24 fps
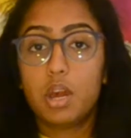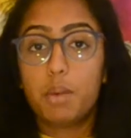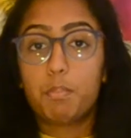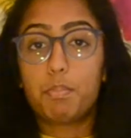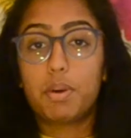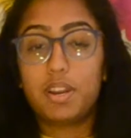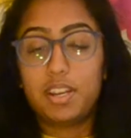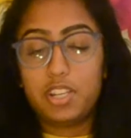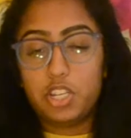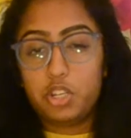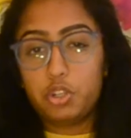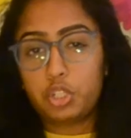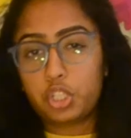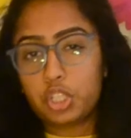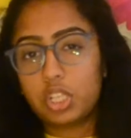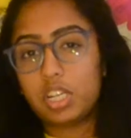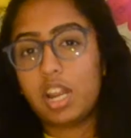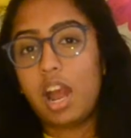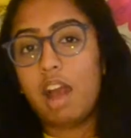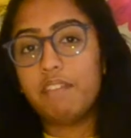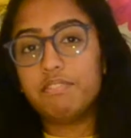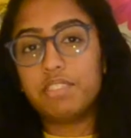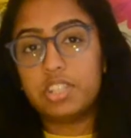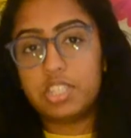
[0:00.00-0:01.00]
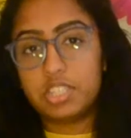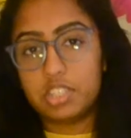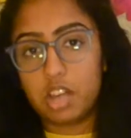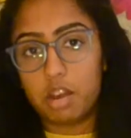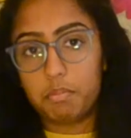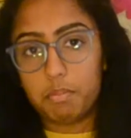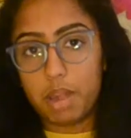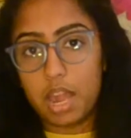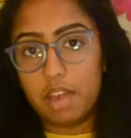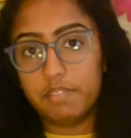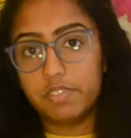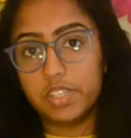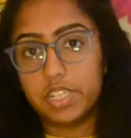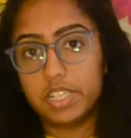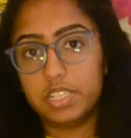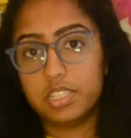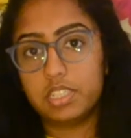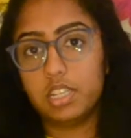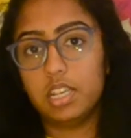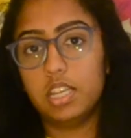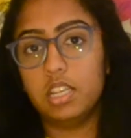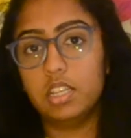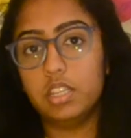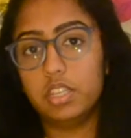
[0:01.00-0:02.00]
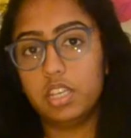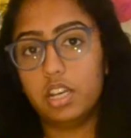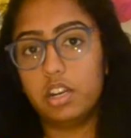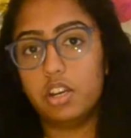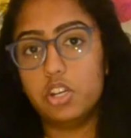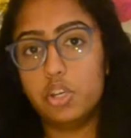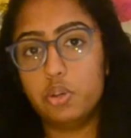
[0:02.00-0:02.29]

but you should have some evidence in there.